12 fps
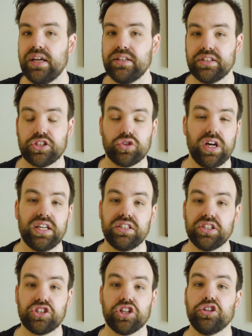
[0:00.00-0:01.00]
to try and
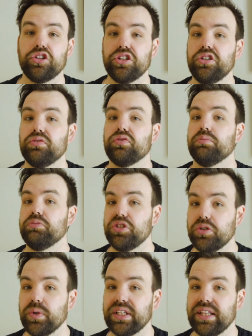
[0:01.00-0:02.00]
deter you from
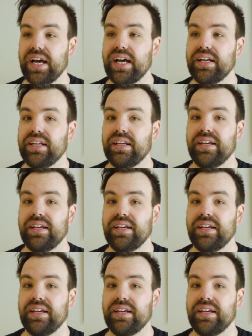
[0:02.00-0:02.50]
doing that.